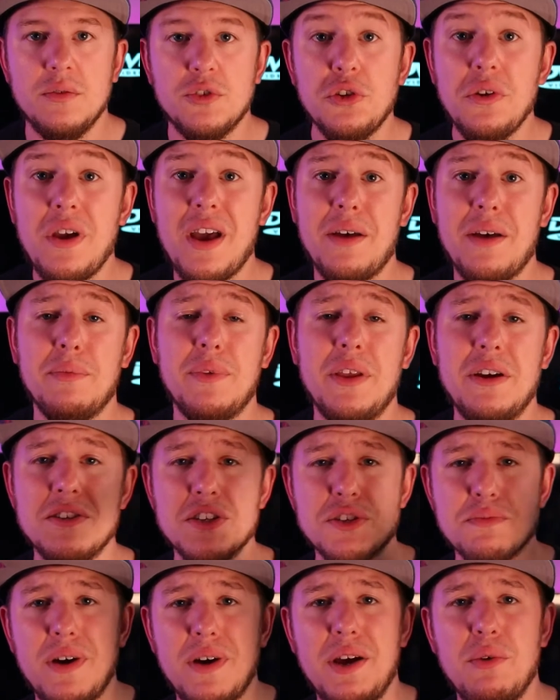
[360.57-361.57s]
So yeah,
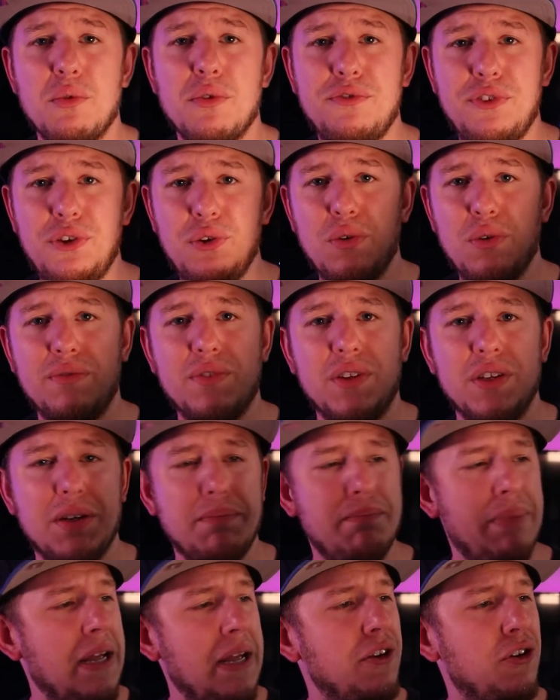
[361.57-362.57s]
there's my review of the
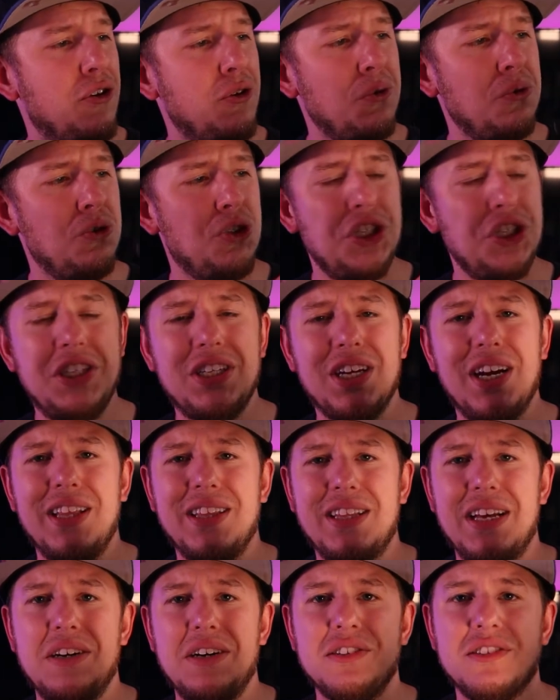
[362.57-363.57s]
Bengoo
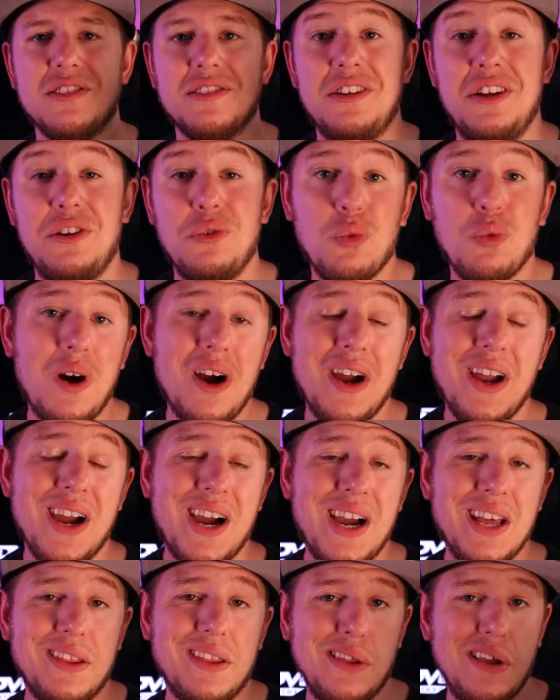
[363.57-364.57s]
G9000 and why
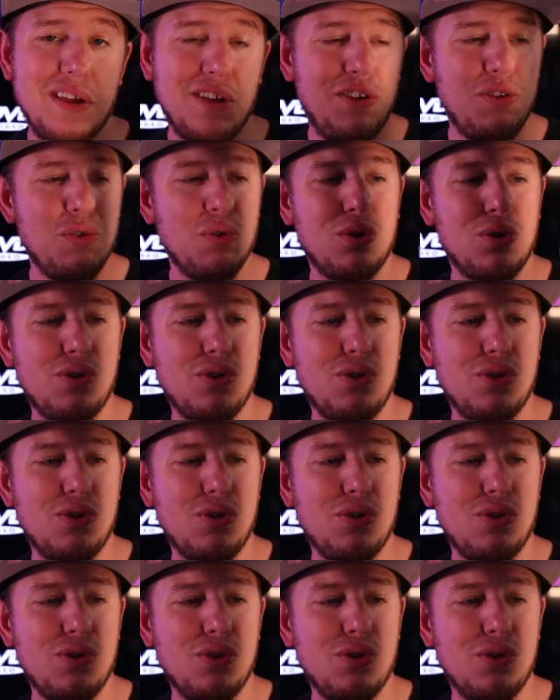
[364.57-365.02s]
I think you